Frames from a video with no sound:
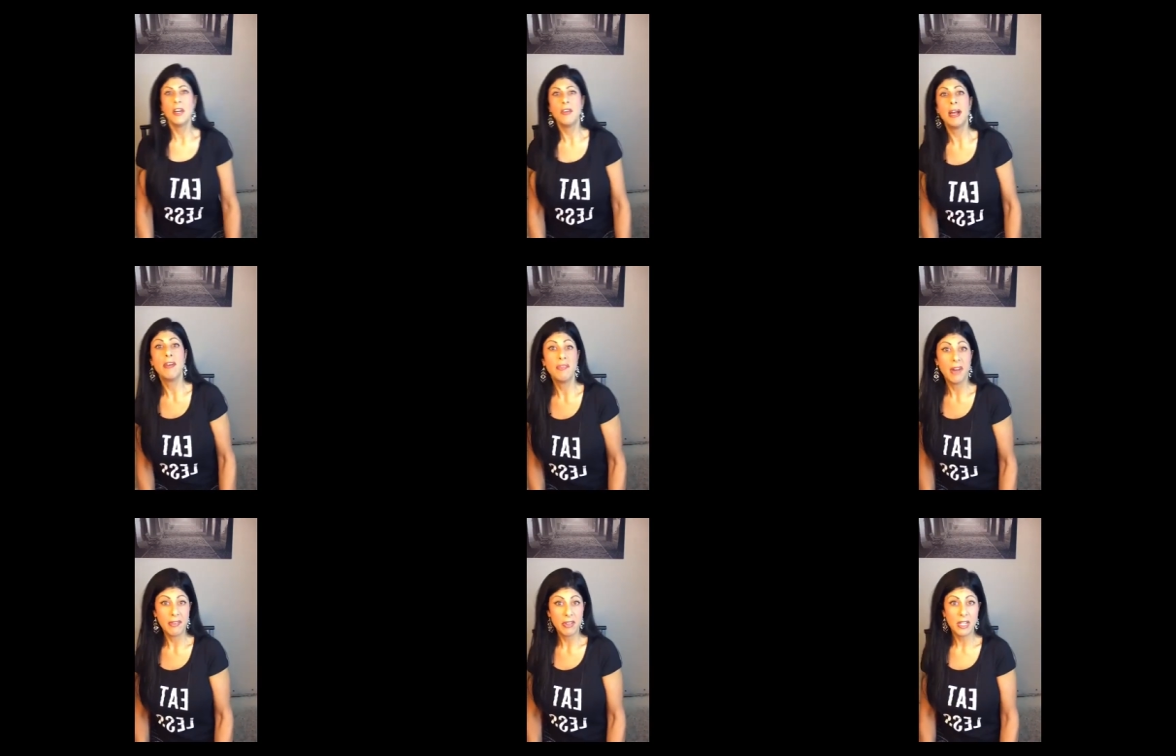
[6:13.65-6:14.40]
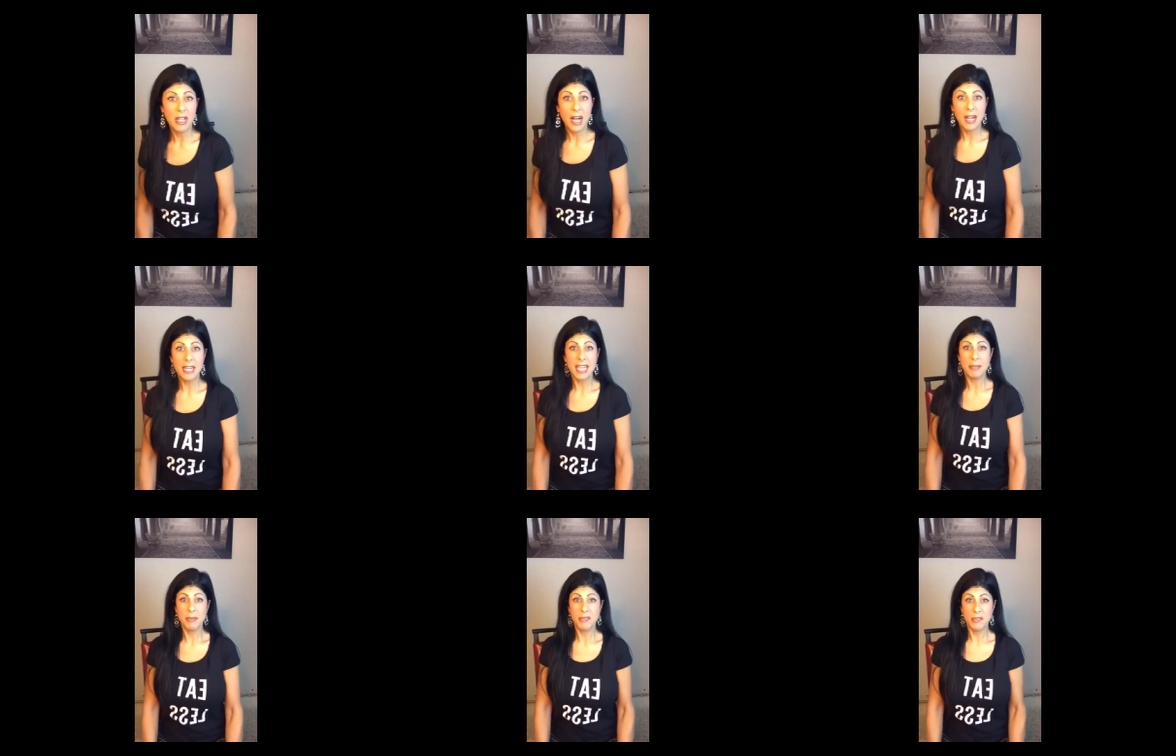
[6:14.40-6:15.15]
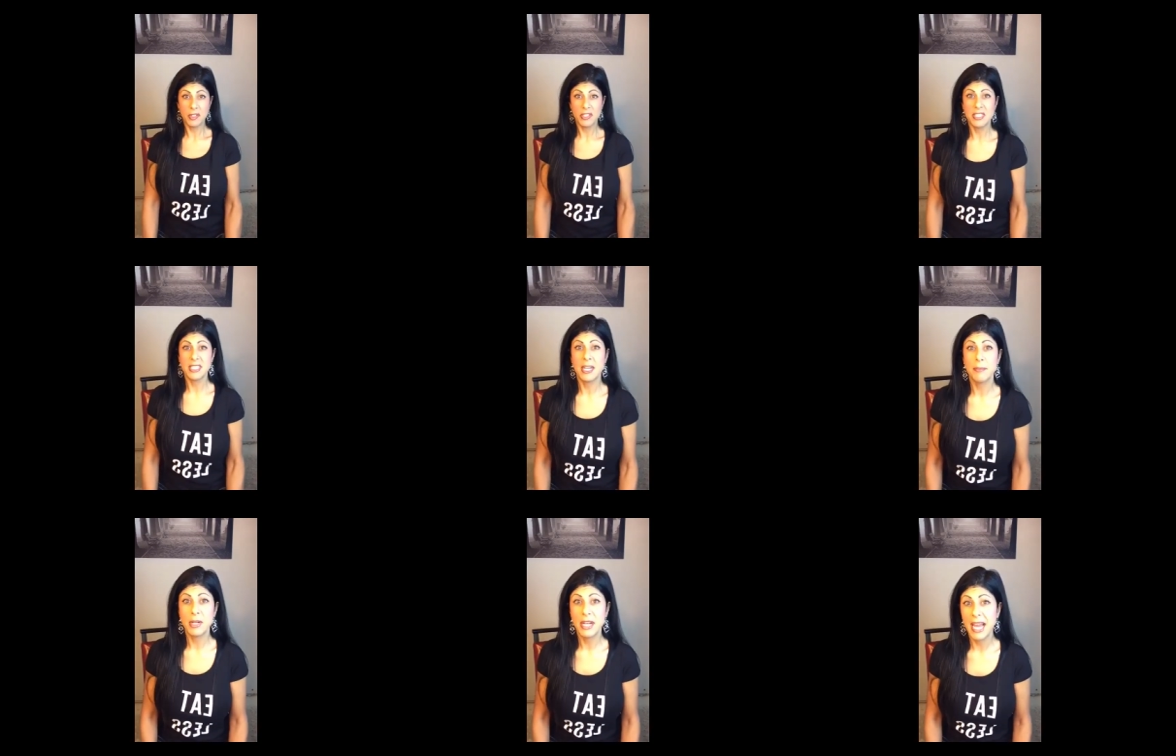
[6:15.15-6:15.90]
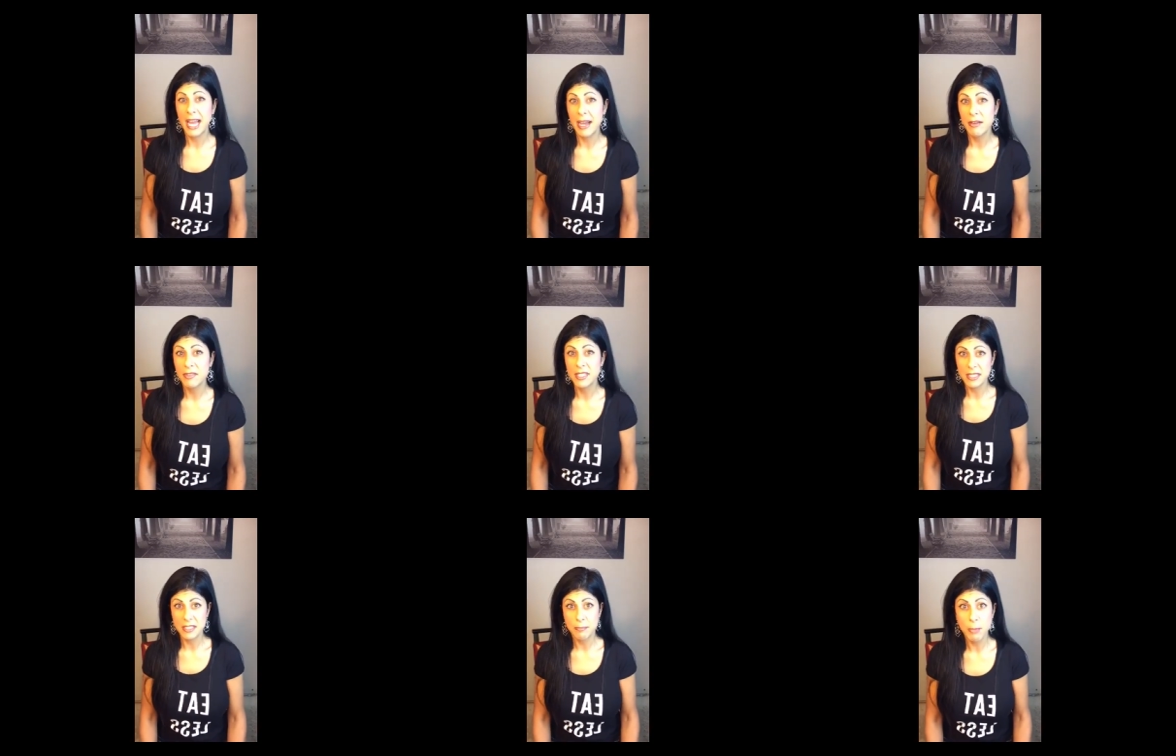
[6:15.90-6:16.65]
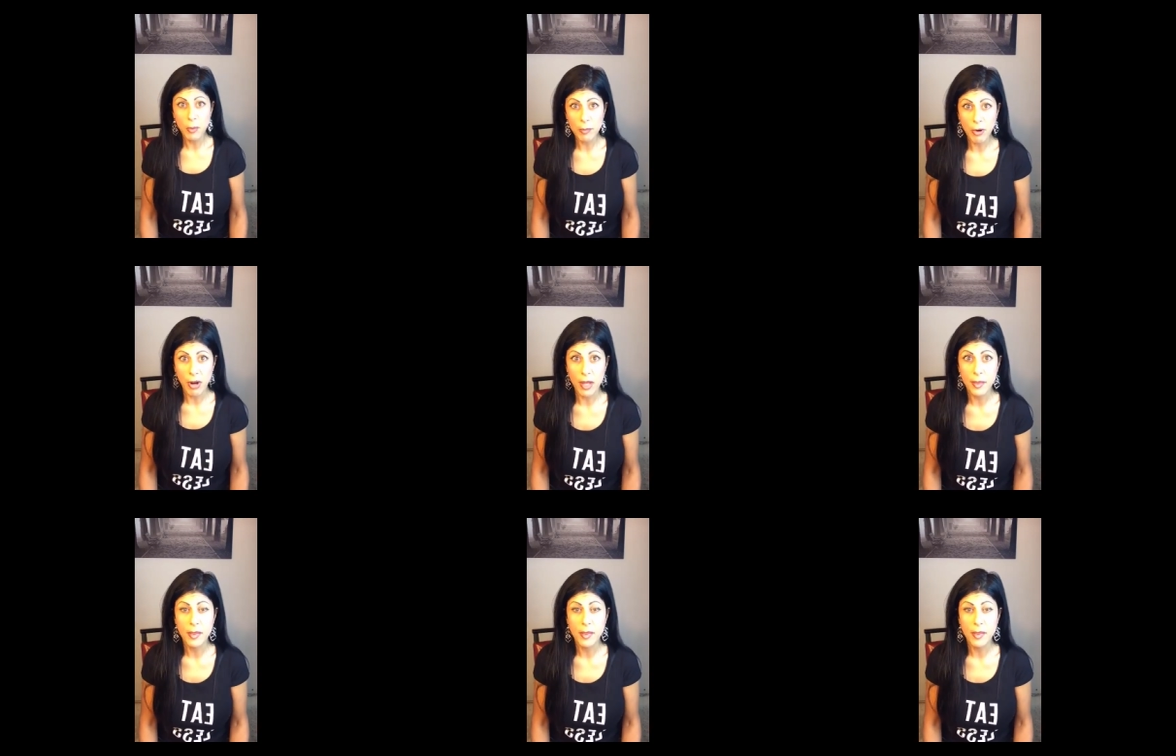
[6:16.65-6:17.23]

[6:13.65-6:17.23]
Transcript: around 5 o'clock, and the first thing I'm gonna have is bone broth.